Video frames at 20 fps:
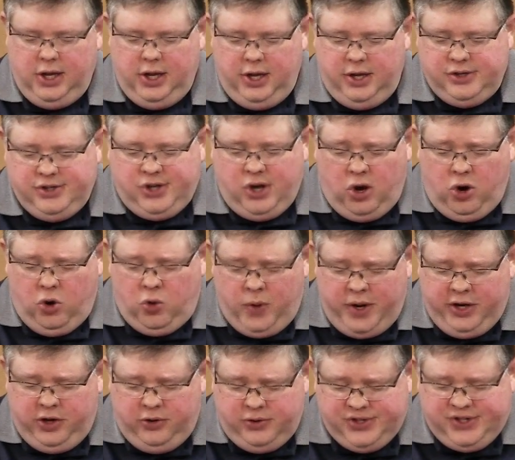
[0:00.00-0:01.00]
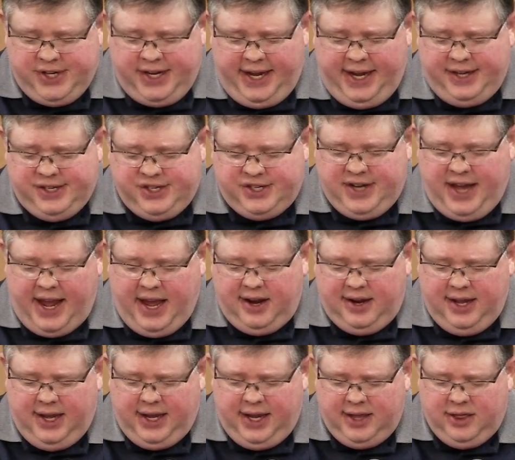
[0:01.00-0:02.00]
So, when you see
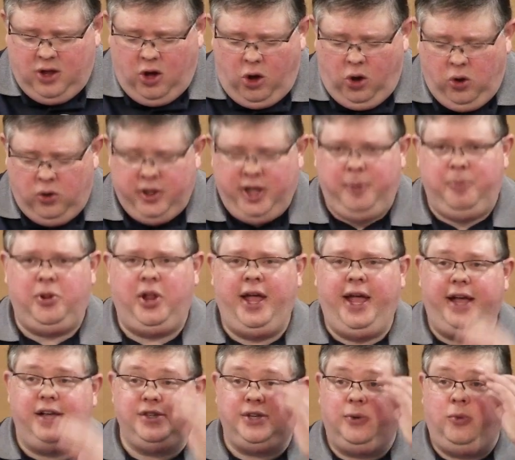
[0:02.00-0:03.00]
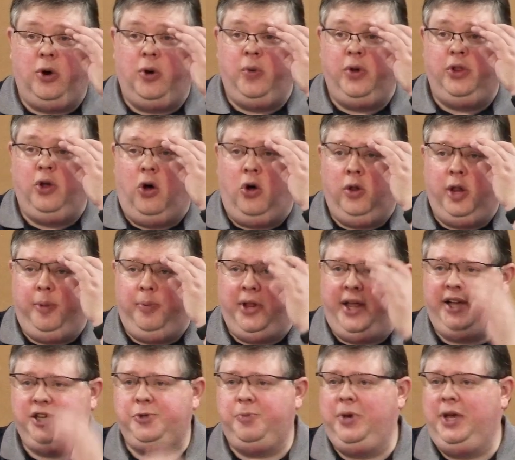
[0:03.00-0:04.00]
standing in the holy place, and what would the holy
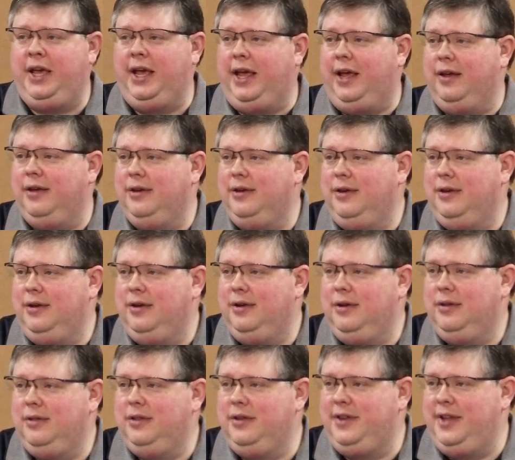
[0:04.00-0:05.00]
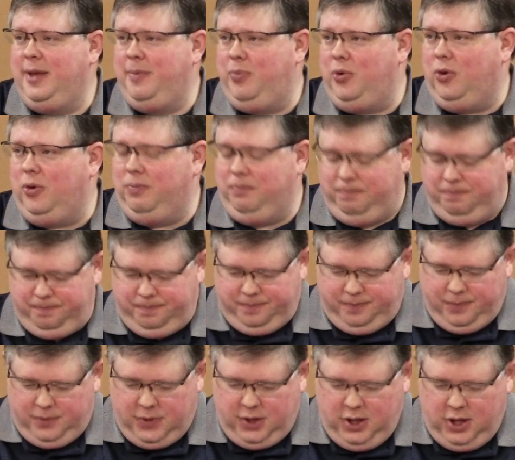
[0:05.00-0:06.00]
place be? The temple.
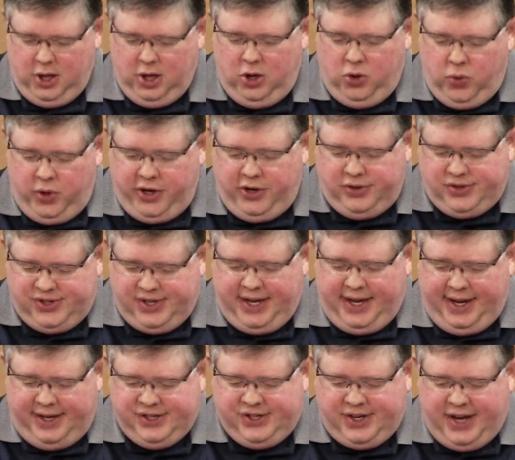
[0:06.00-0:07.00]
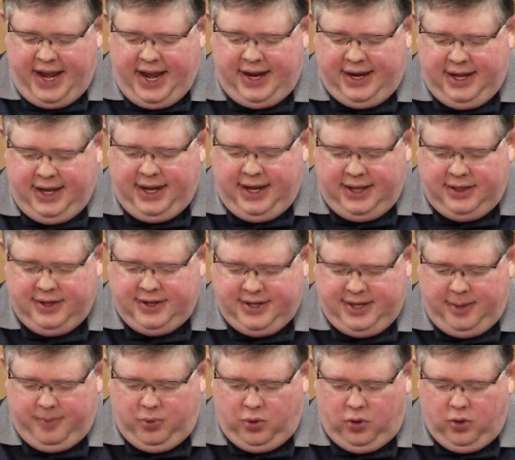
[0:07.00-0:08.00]
When you see standing in the
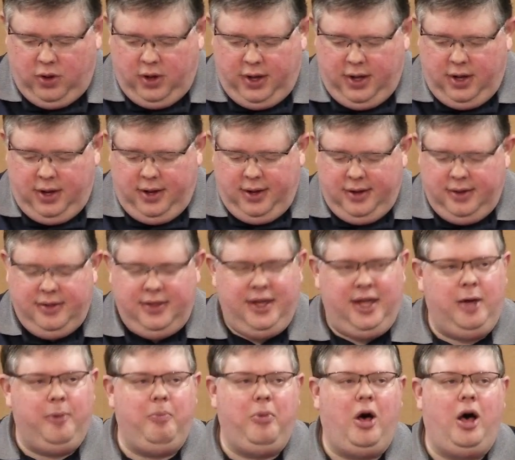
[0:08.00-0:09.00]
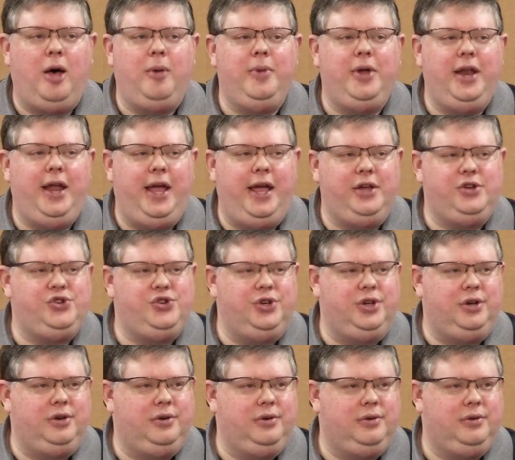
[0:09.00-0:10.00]
temple, the
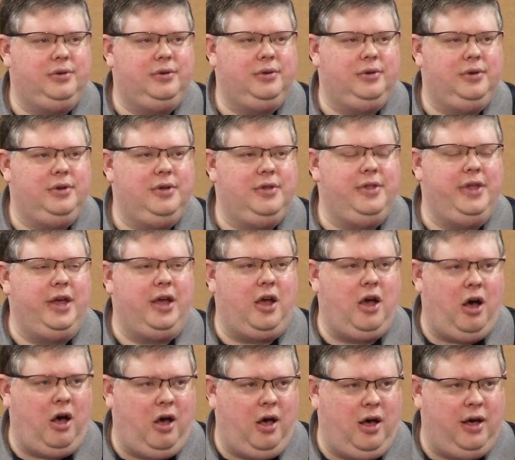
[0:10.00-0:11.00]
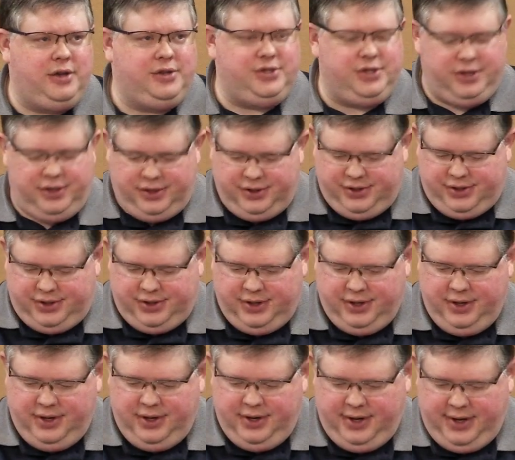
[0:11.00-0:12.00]
abomination that causes
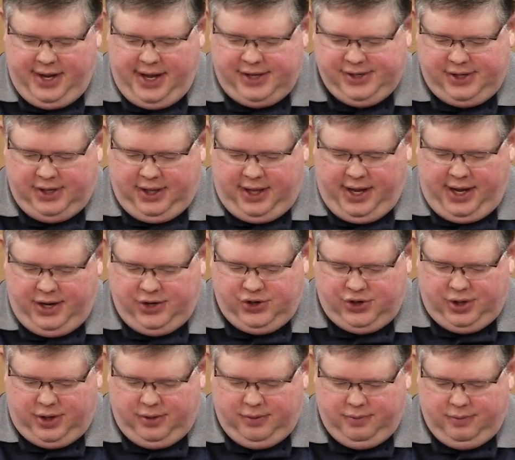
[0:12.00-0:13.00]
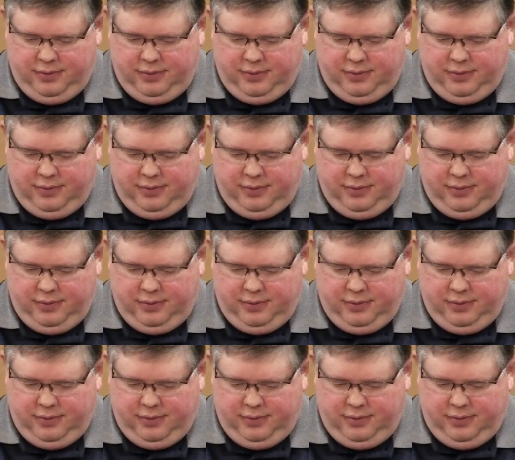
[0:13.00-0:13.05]
desolation.